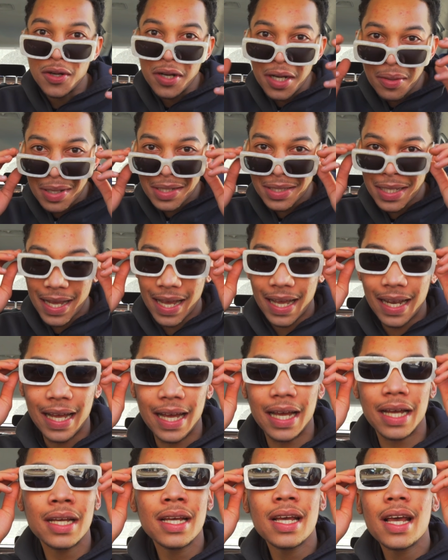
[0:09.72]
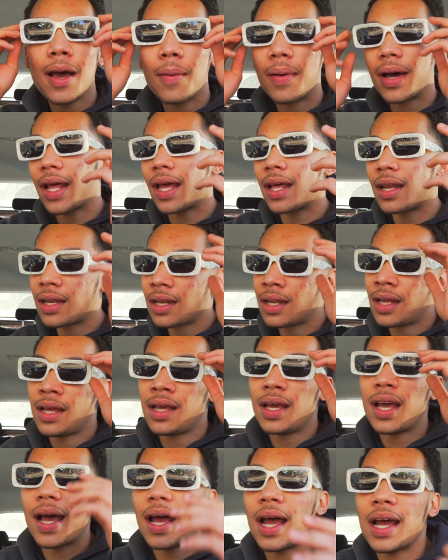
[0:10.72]
know what I'm saying? Like, but then
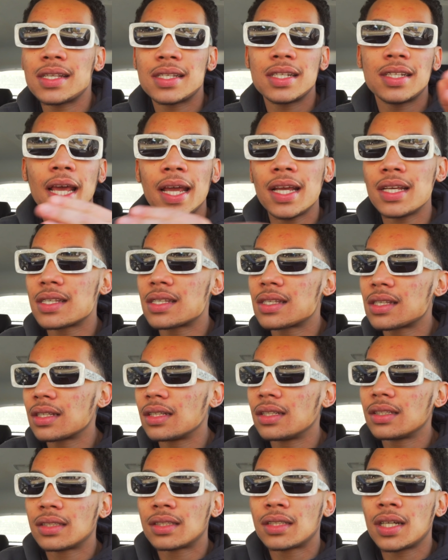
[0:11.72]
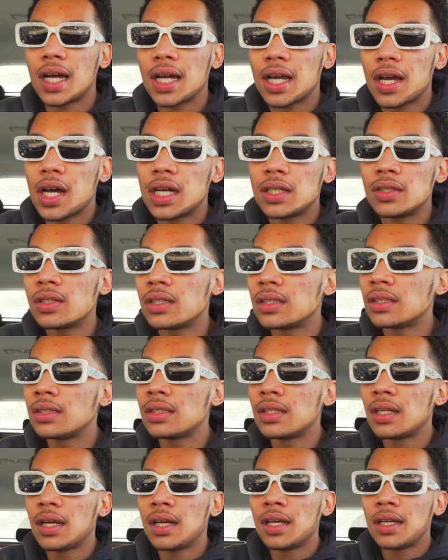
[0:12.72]
as the days started going on,
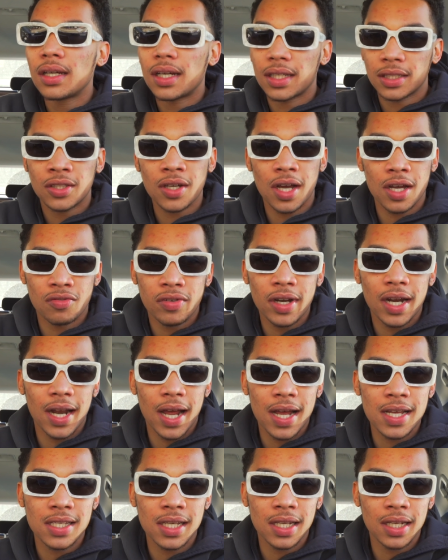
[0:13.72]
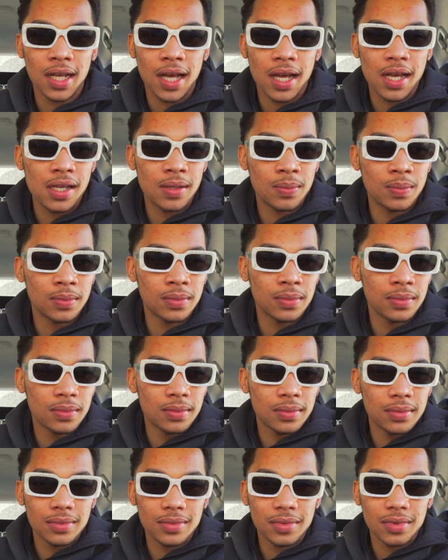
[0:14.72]
I started realizing that um,
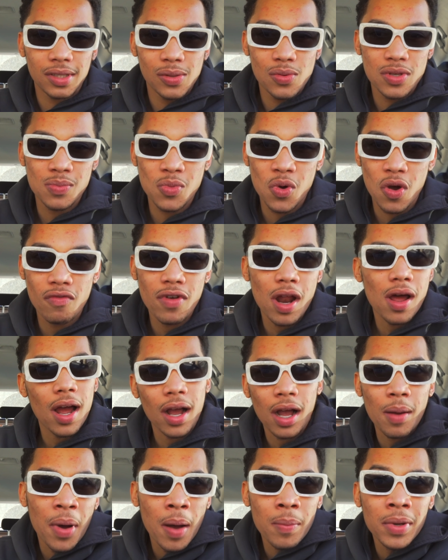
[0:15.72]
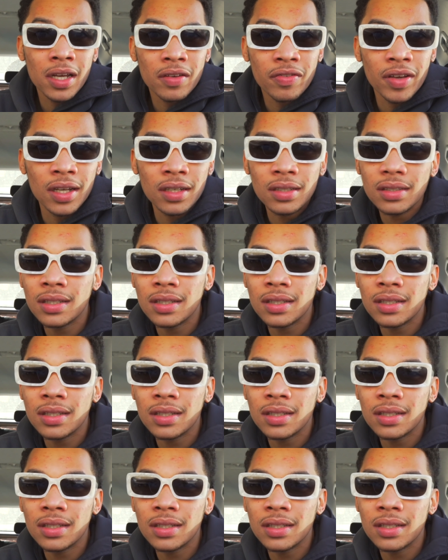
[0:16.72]
it was more of like a public thing.